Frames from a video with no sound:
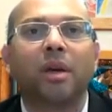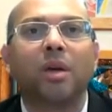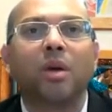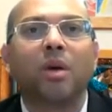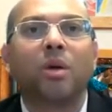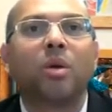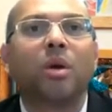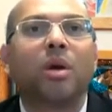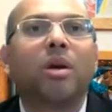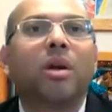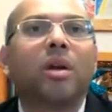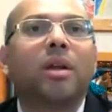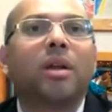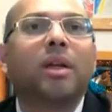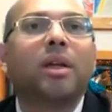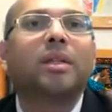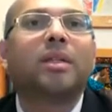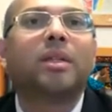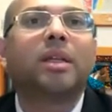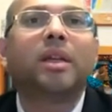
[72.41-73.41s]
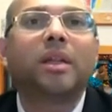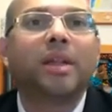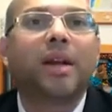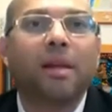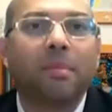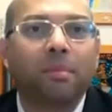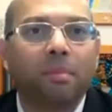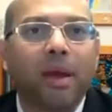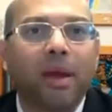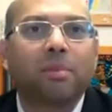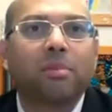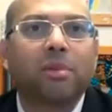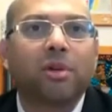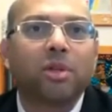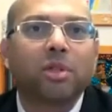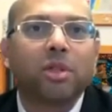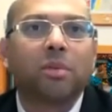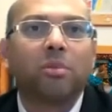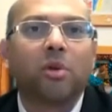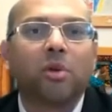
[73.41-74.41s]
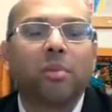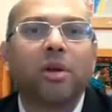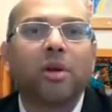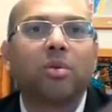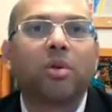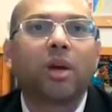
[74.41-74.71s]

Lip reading: you're not really seeing that impact, because the moment you